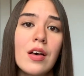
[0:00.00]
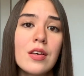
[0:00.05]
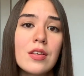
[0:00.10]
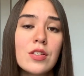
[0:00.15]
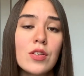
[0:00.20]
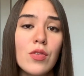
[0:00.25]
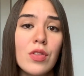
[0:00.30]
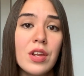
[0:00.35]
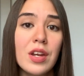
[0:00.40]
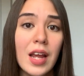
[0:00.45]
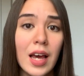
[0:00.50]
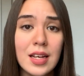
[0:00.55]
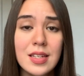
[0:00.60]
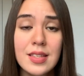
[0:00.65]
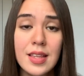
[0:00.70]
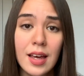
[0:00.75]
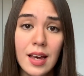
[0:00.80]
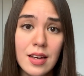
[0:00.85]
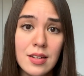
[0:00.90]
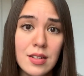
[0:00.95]
So the next
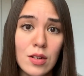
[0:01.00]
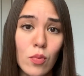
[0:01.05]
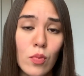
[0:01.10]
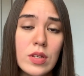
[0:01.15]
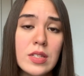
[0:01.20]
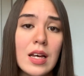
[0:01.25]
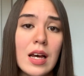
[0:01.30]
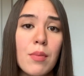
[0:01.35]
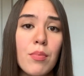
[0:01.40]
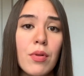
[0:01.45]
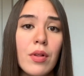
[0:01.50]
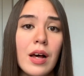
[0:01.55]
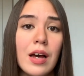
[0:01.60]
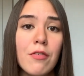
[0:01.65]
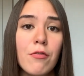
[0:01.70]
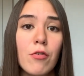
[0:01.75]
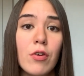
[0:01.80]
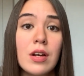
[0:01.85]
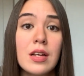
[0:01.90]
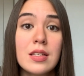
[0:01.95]
thing I did was I
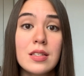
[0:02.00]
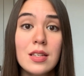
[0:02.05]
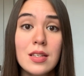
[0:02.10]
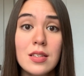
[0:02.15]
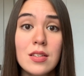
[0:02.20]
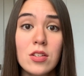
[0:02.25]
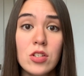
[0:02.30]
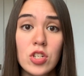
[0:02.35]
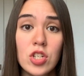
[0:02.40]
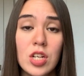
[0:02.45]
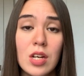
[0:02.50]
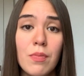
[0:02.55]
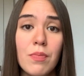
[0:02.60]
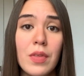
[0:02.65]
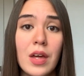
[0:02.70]
applied for an assistantship